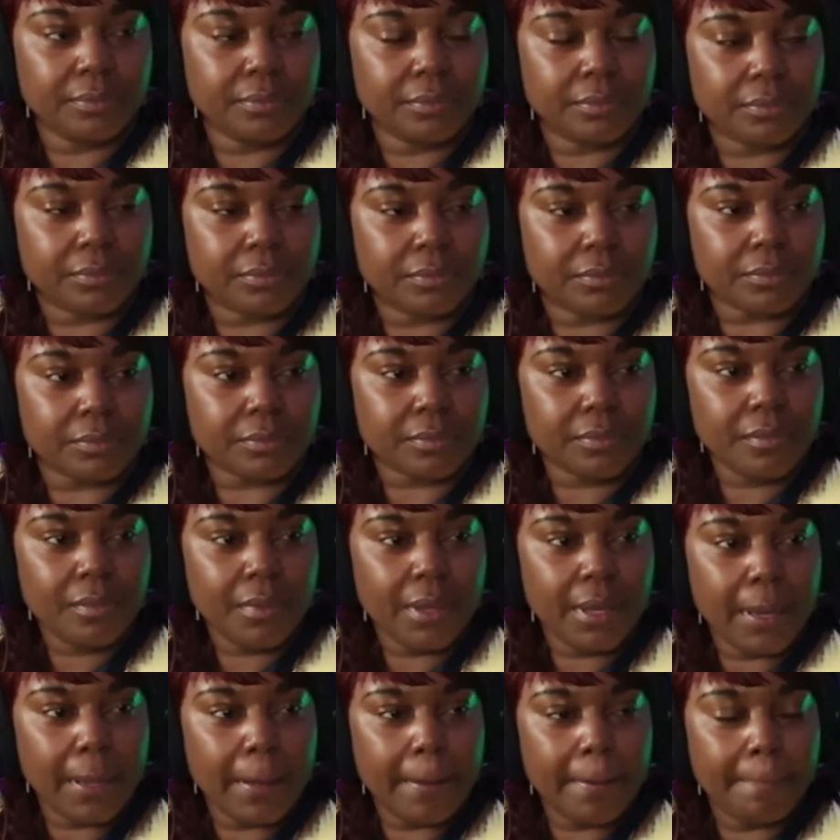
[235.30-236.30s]
to get these boob
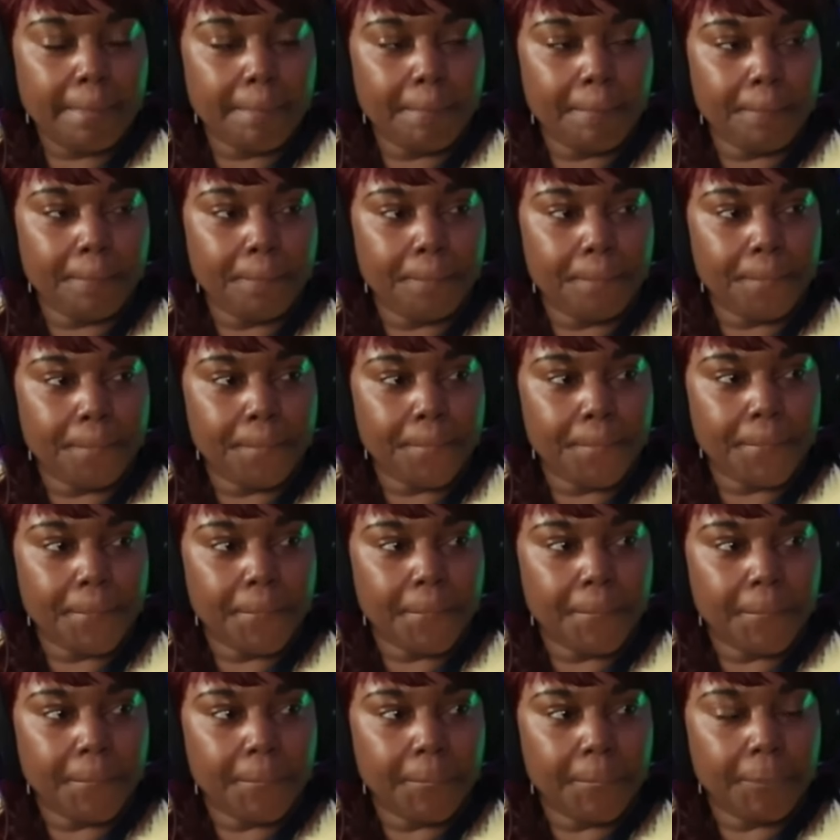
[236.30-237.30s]
jobs, they
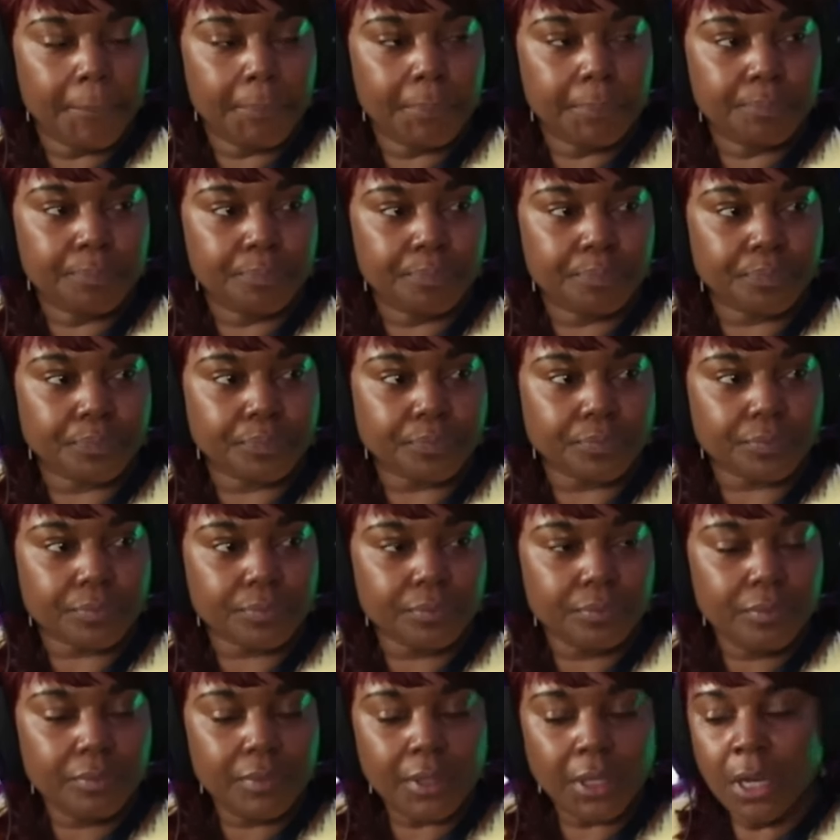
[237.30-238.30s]
have low self
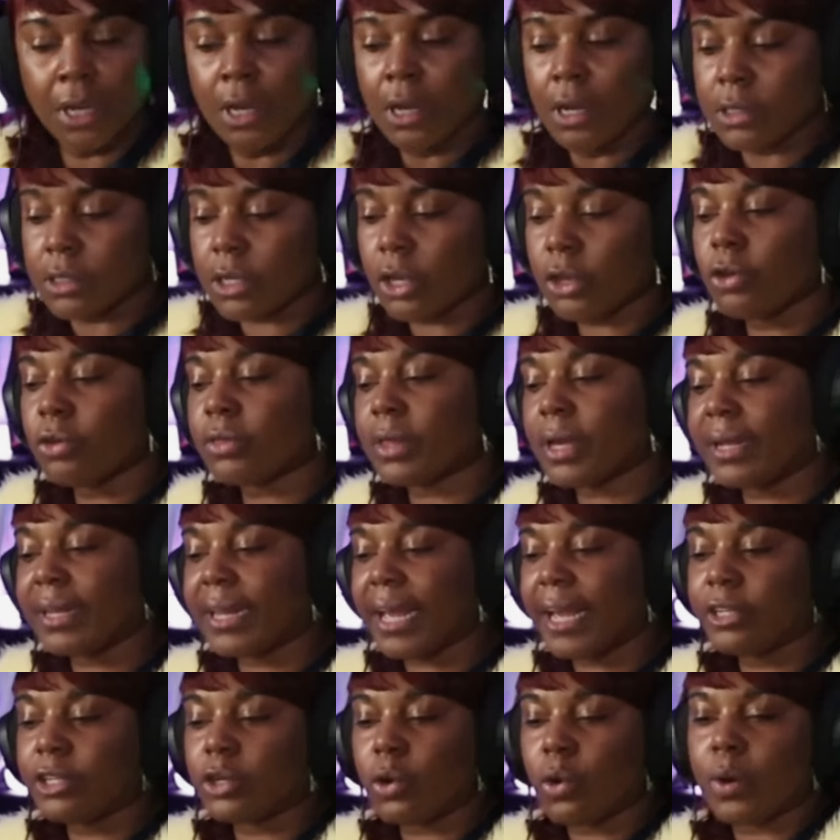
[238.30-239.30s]
esteem. So you think they
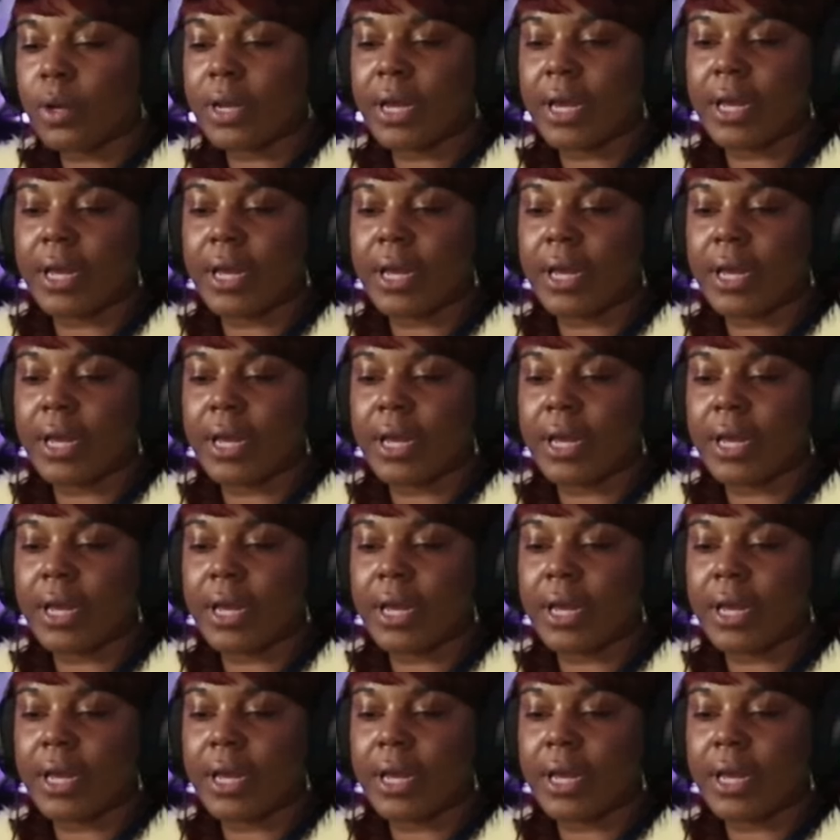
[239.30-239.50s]
don't doing it?